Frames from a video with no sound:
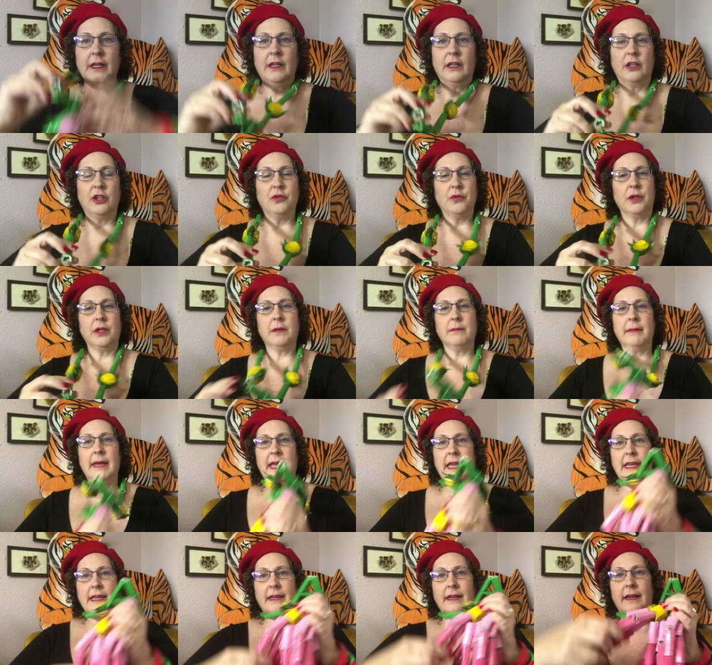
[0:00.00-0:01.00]
you can
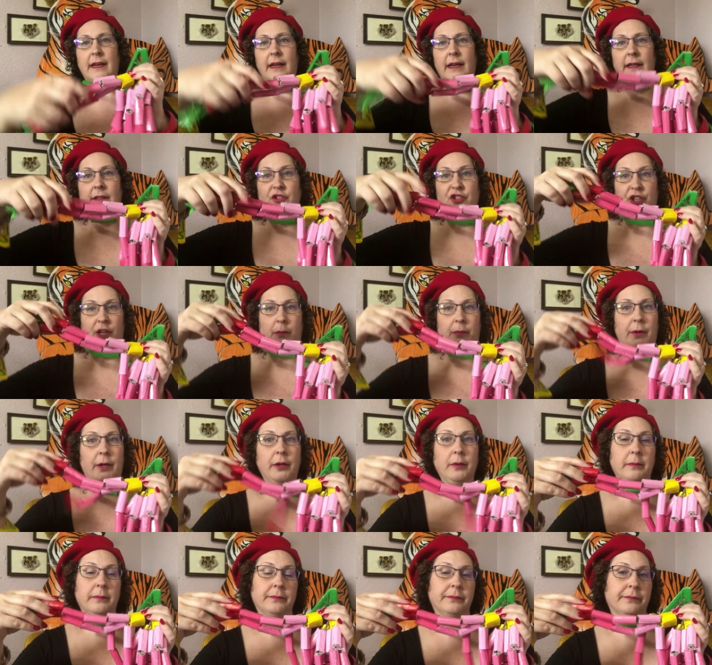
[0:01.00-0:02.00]
make a jump
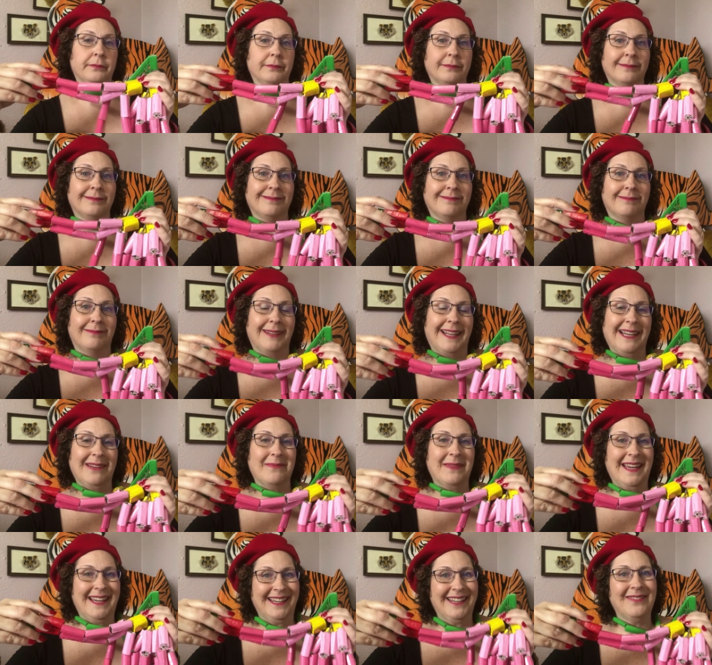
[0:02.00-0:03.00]
rope, like
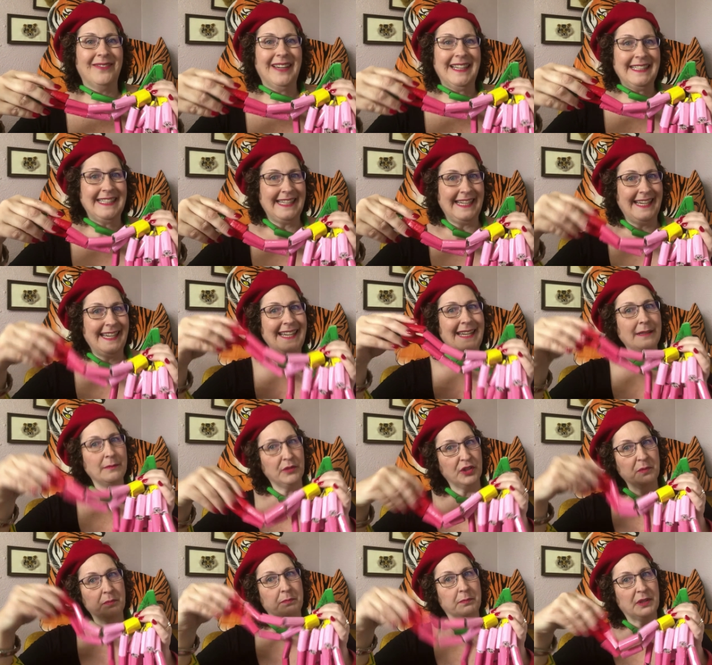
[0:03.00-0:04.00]
back in my day.
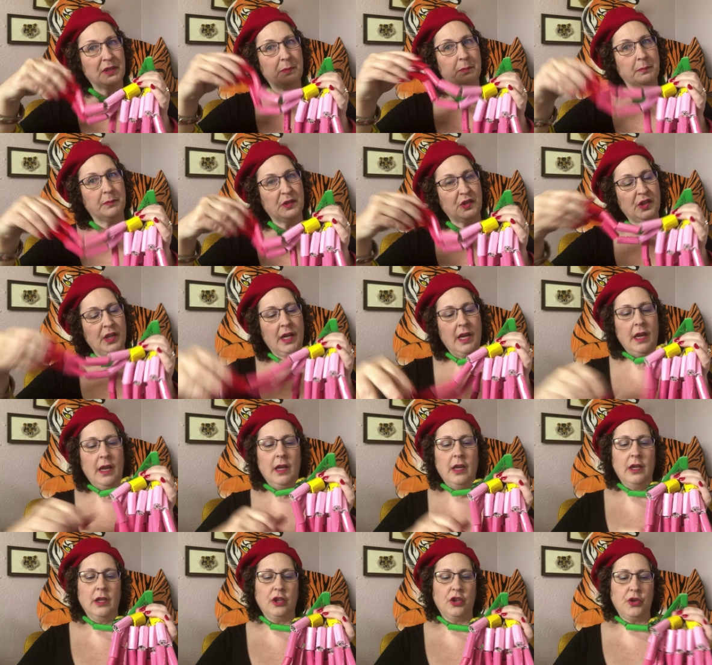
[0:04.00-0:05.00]

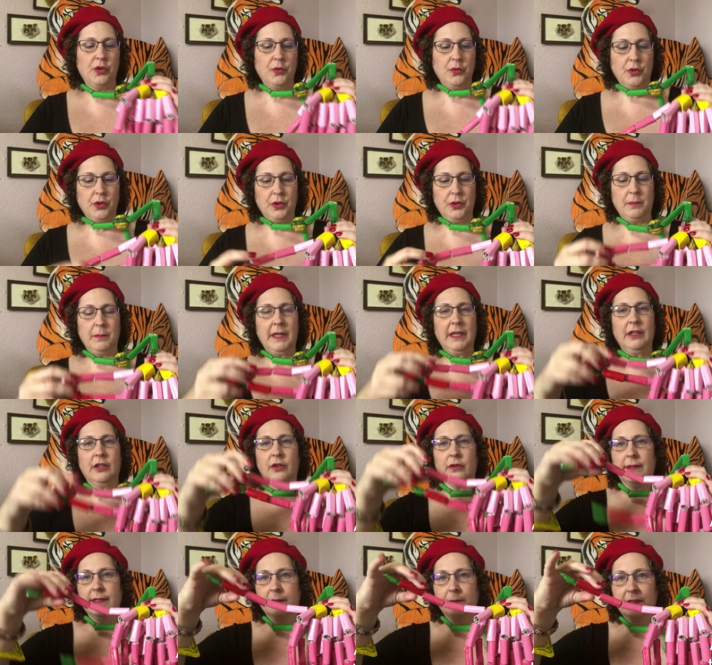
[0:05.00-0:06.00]
You could make a
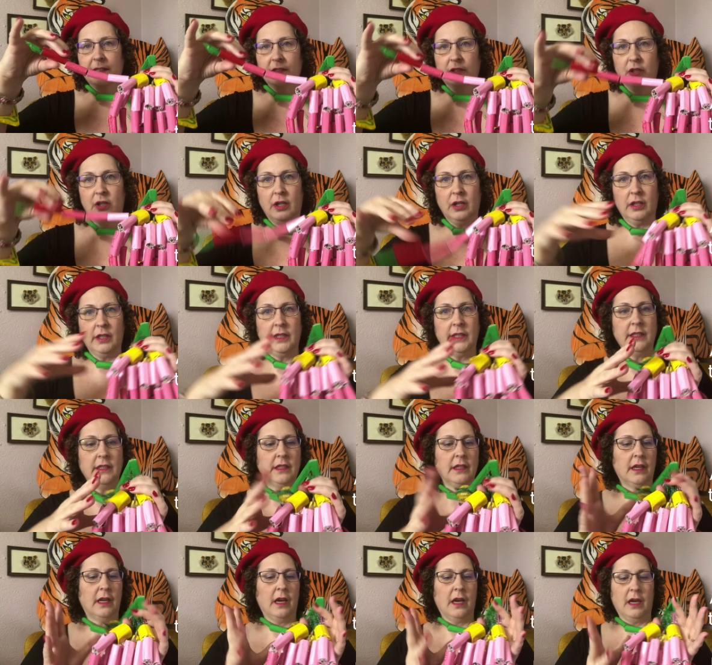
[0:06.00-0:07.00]
Christmas garland.
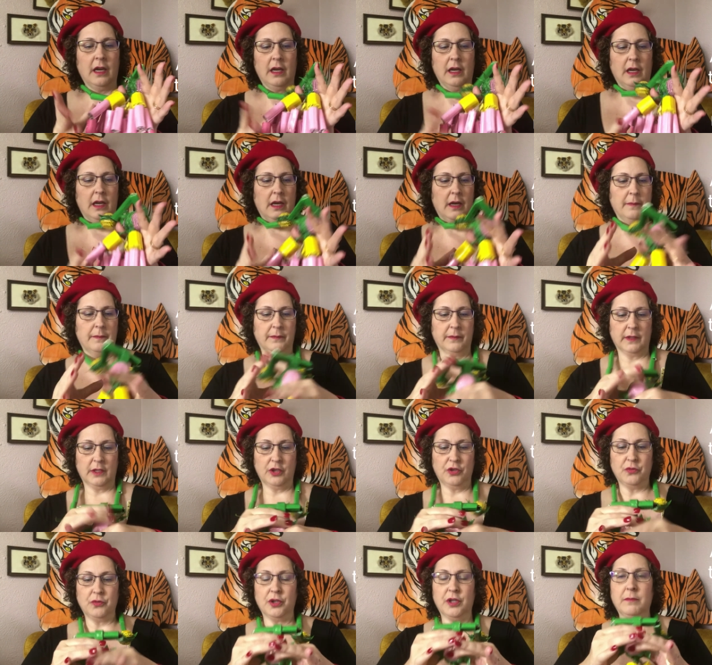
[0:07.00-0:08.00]

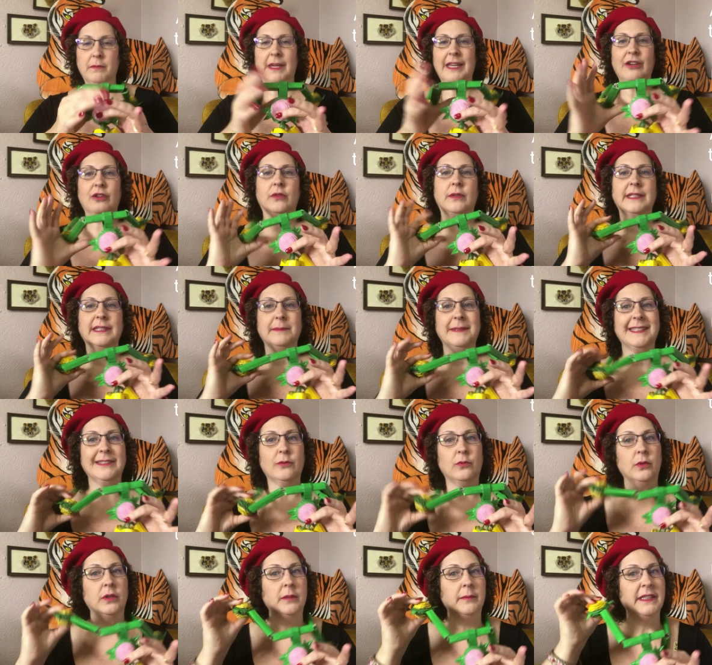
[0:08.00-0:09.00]
You could make Christmas
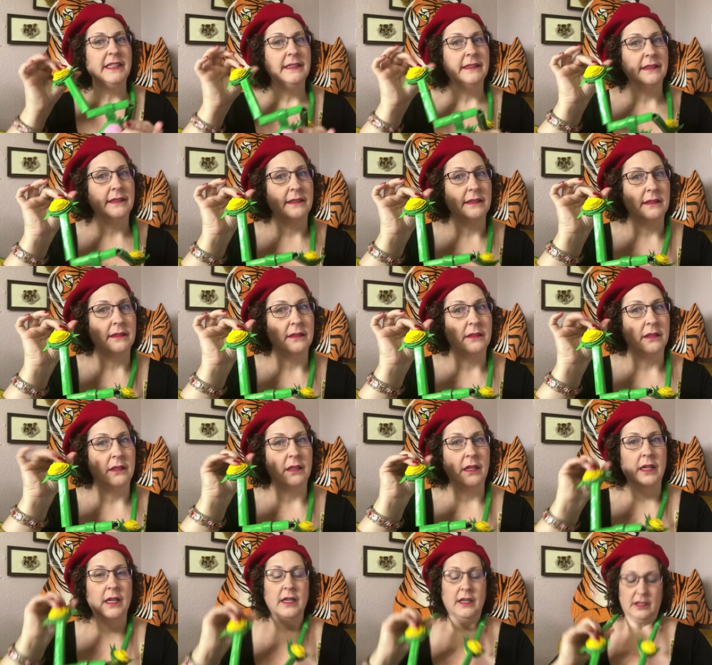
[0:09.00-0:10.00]
ornaments.
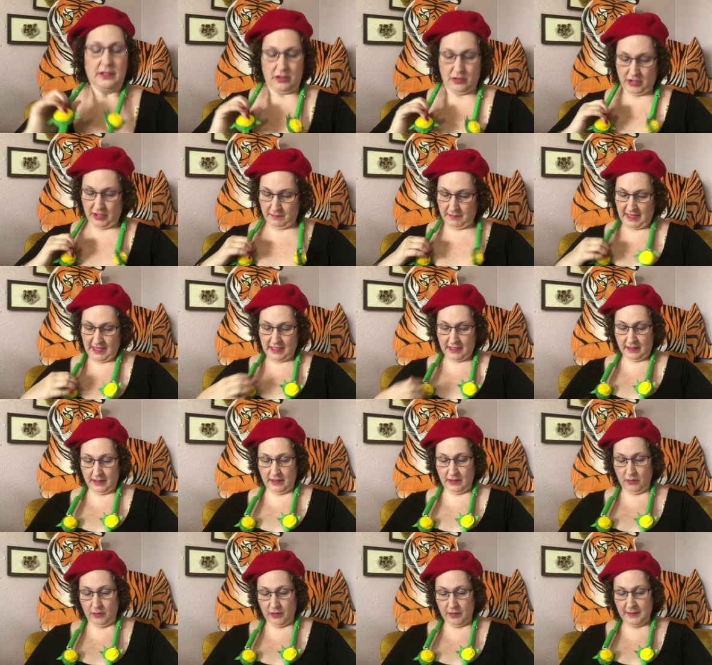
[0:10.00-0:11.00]
You can make
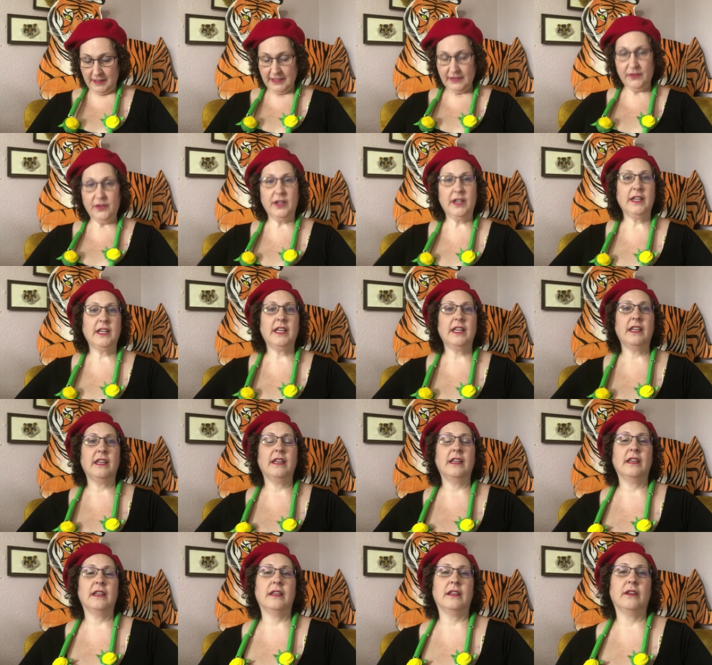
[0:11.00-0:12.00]
ornaments for
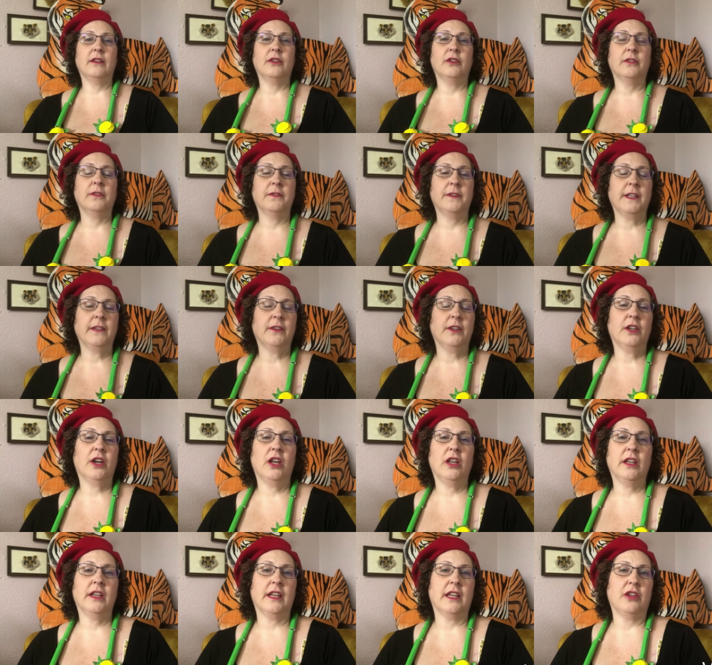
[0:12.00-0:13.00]
your favorite
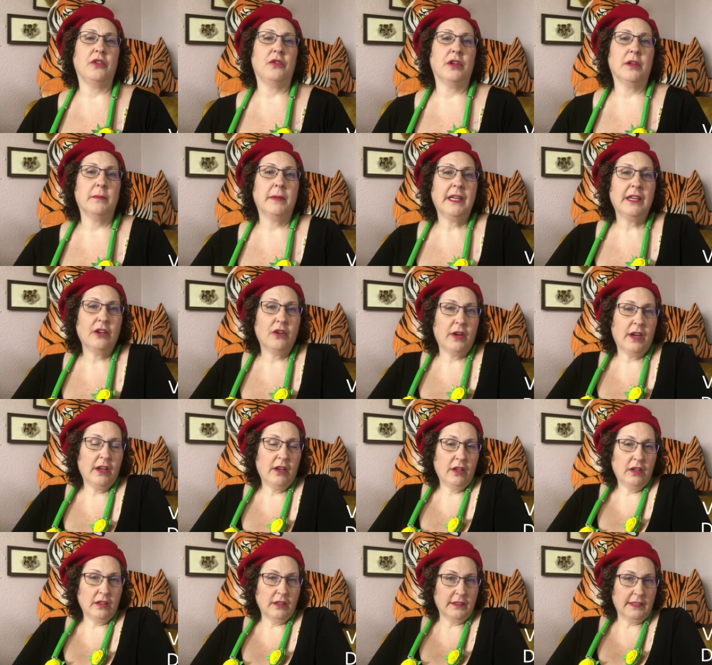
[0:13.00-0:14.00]
holiday. You can make
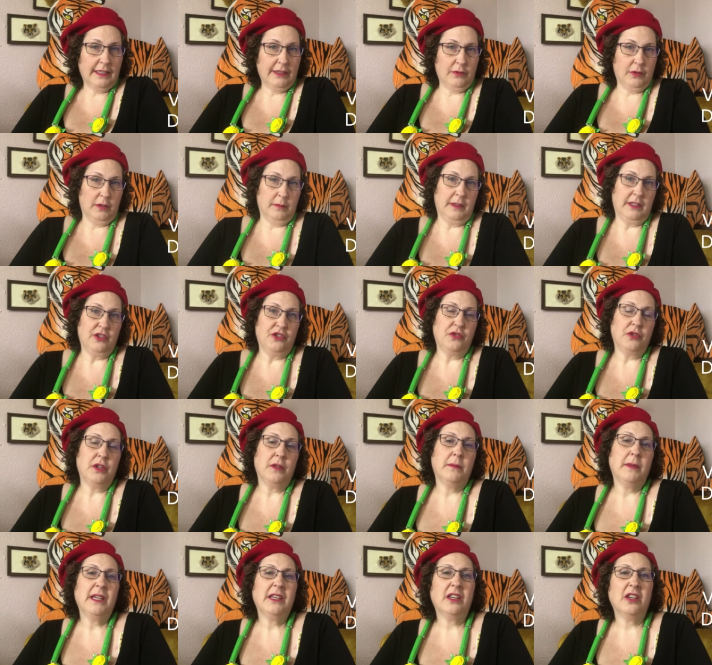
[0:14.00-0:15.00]
Groundhog Day ornaments. You
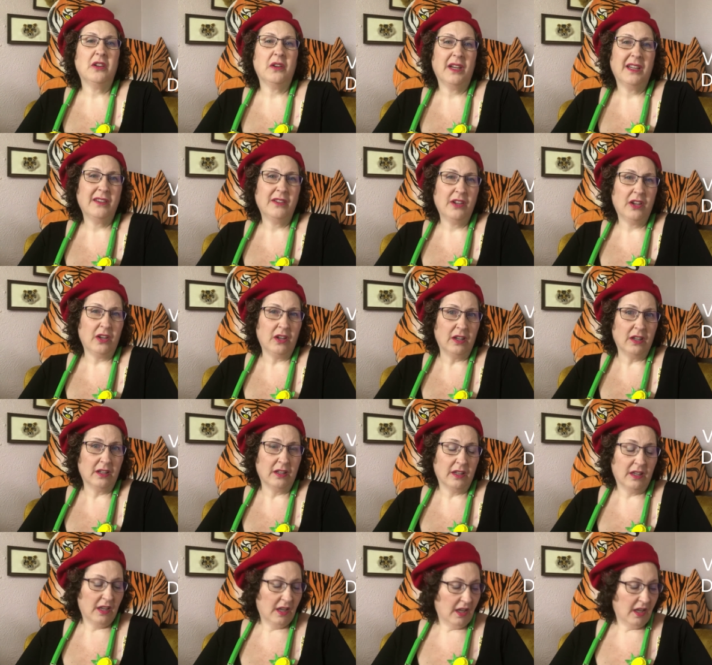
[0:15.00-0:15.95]
could make a groundhog.